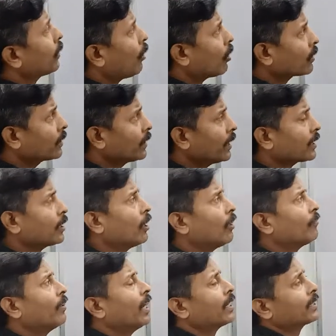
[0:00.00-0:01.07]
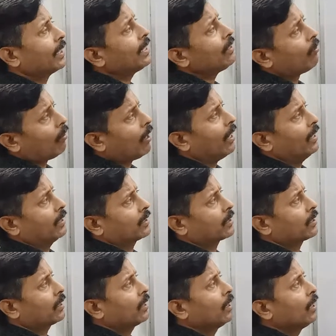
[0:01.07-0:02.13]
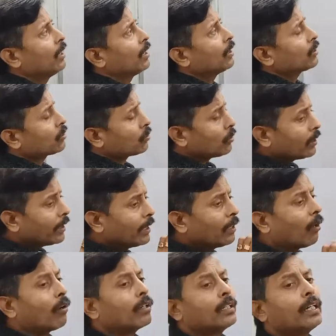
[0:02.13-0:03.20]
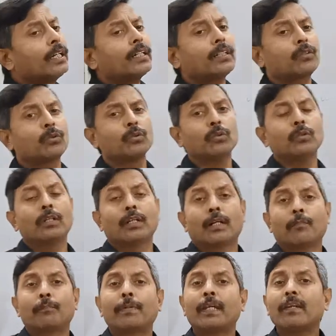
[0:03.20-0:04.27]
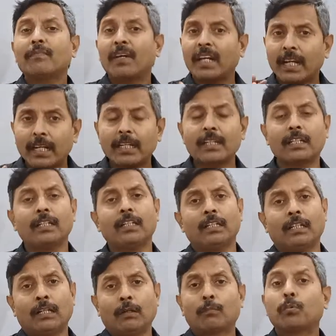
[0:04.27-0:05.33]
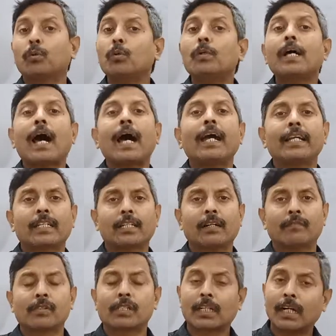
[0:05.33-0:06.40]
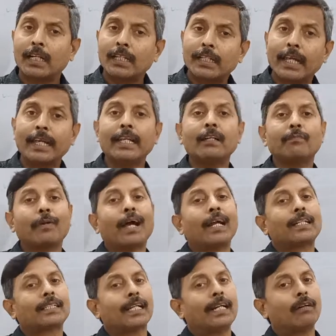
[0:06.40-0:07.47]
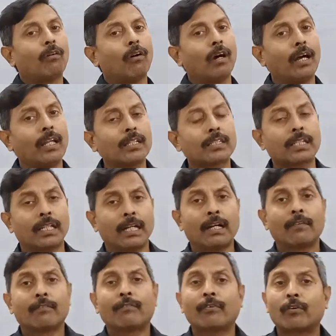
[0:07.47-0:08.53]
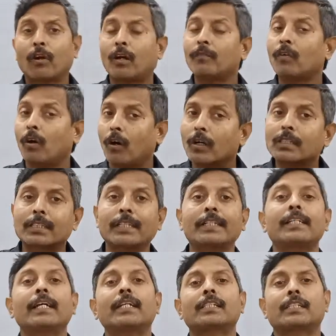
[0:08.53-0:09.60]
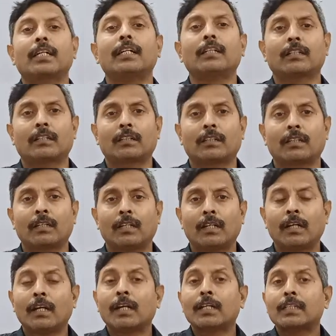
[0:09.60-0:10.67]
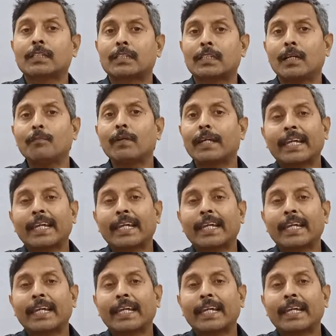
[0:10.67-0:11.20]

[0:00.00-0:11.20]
oxidation of fats and oils. So in order to prevent food items containing fats and oils from oxidation, some